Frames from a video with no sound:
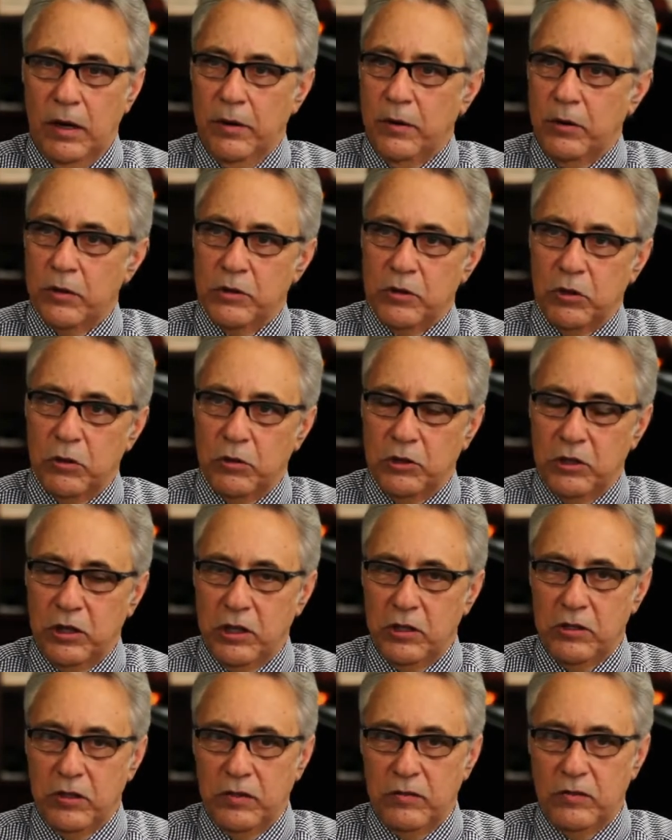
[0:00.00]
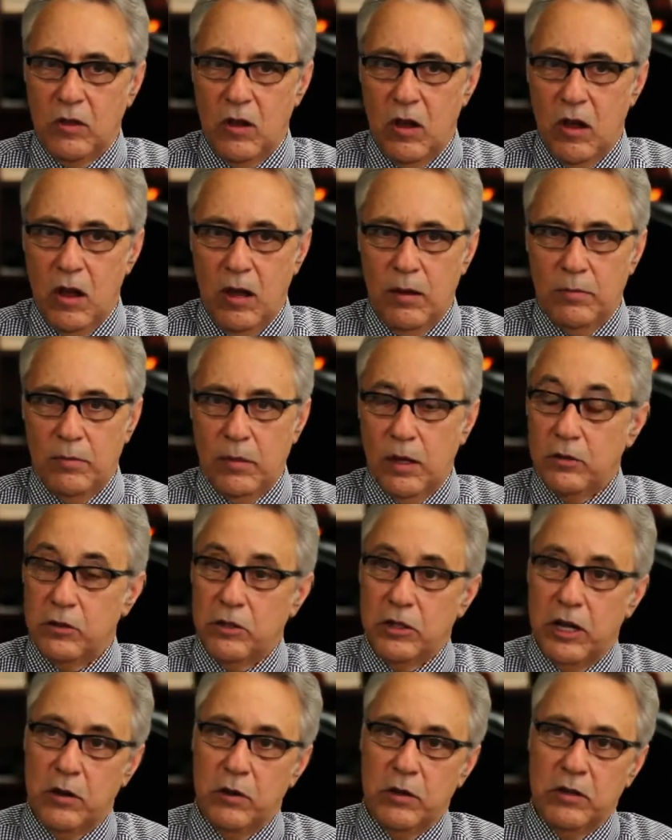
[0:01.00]
other associates of Tom, uh,
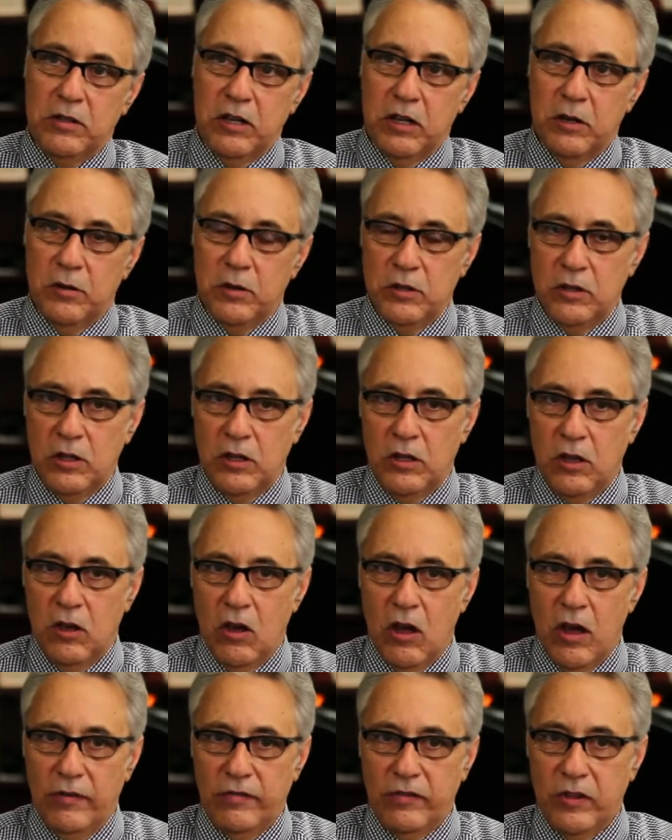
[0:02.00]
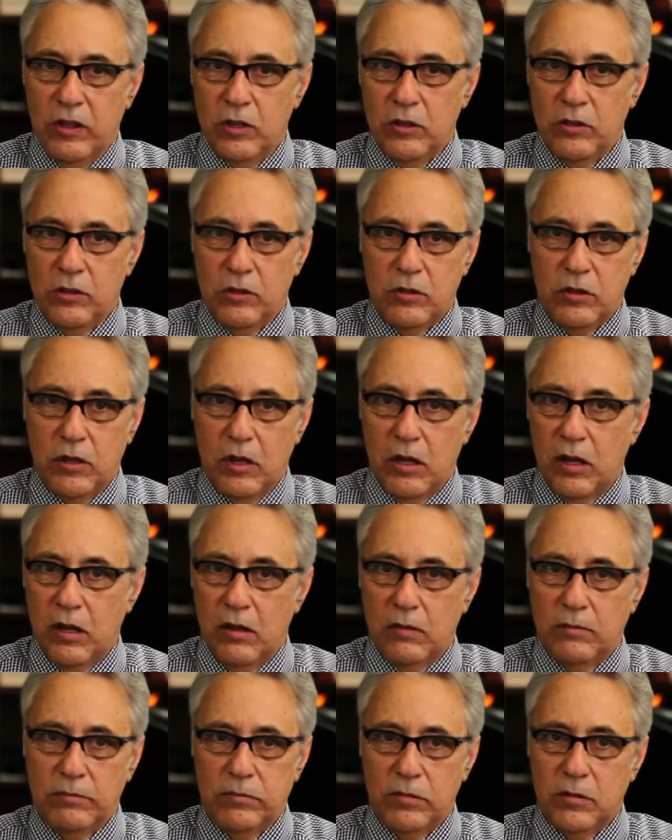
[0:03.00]
secretaries in the office,
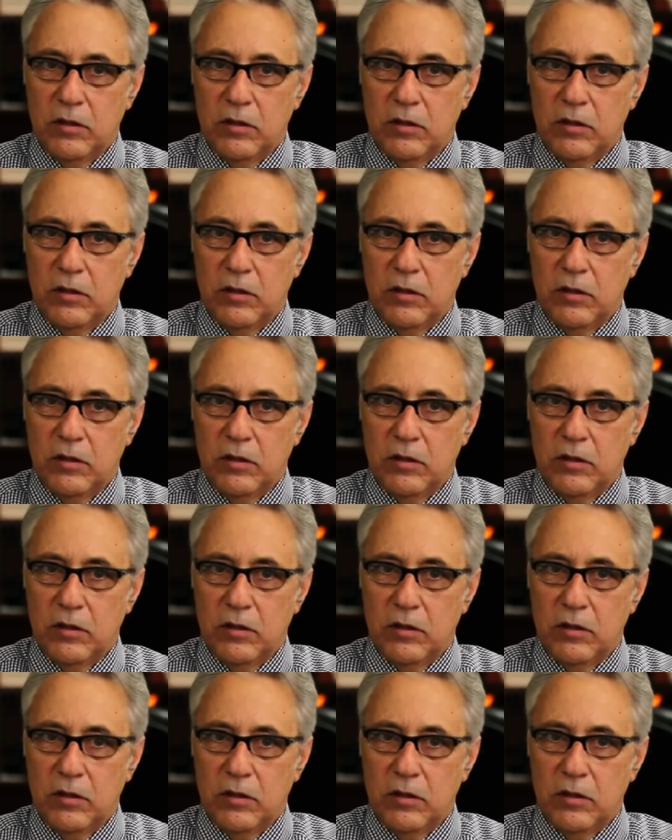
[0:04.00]
uh,